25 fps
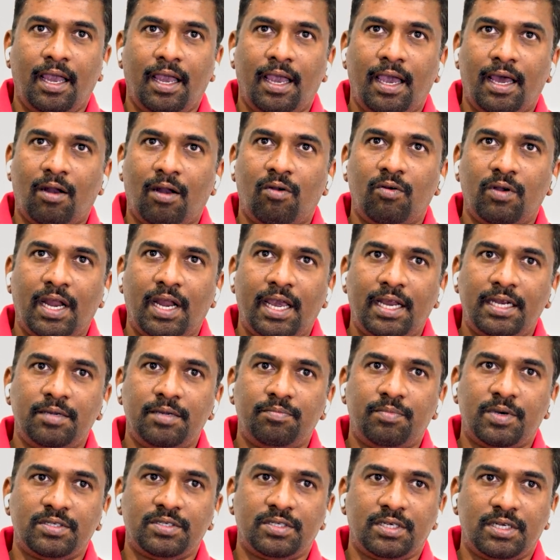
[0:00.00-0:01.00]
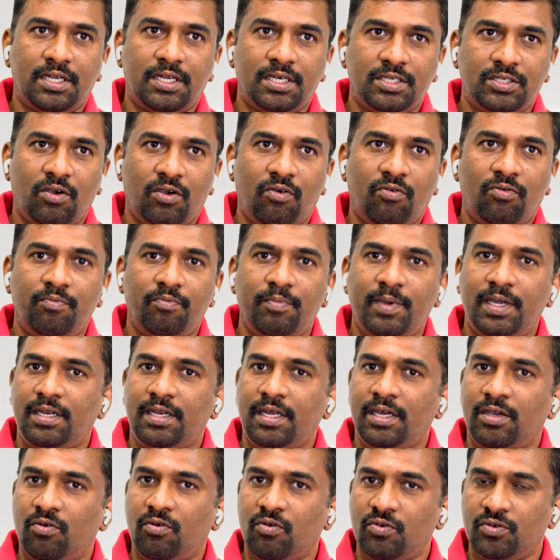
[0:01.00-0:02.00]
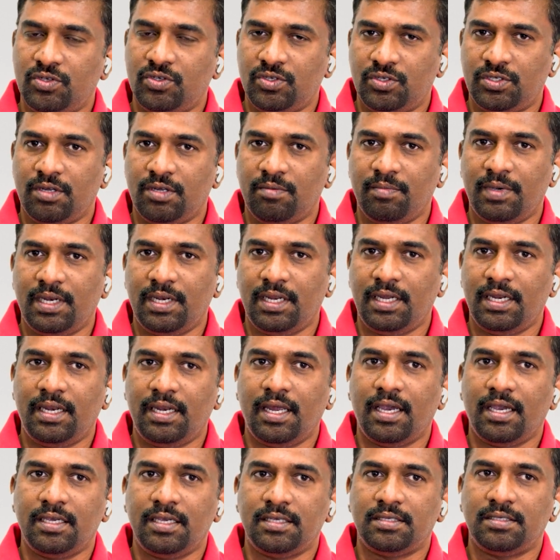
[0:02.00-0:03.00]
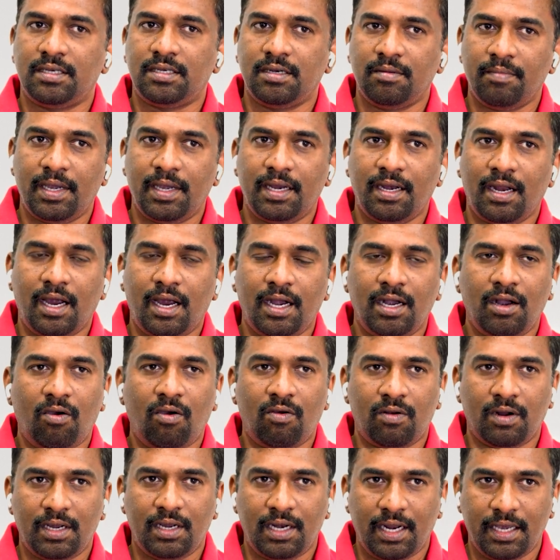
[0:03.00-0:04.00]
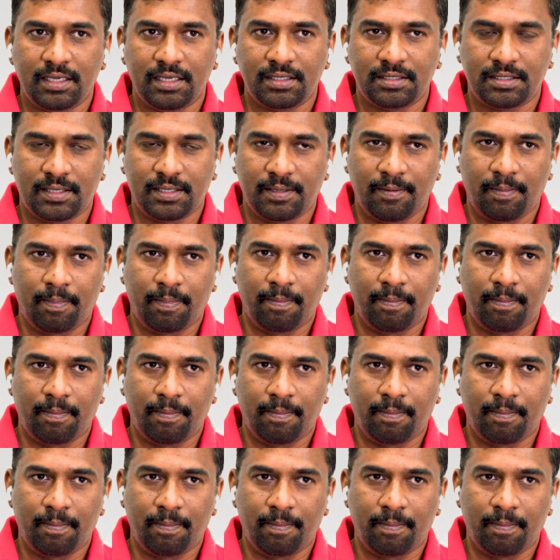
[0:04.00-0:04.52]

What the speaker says: Around 90% of meat ecosystem in India is remain unorganized.